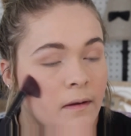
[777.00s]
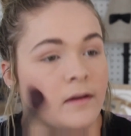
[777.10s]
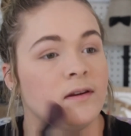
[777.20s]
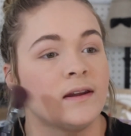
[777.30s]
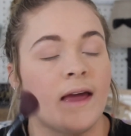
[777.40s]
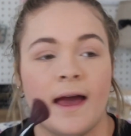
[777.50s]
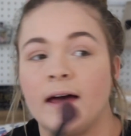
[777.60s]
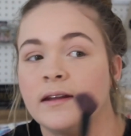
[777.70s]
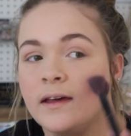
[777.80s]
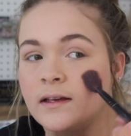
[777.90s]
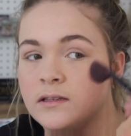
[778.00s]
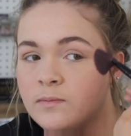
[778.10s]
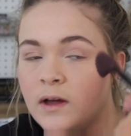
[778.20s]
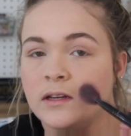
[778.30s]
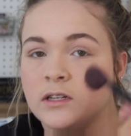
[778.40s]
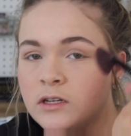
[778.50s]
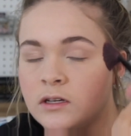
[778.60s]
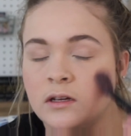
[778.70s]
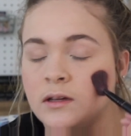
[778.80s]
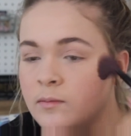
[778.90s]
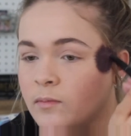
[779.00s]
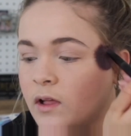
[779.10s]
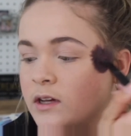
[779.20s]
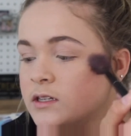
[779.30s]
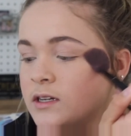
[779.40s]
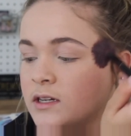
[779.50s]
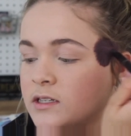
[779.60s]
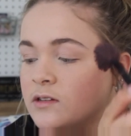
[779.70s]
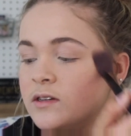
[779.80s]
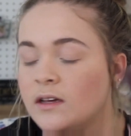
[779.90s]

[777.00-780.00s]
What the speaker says: you didn't add as much blush as you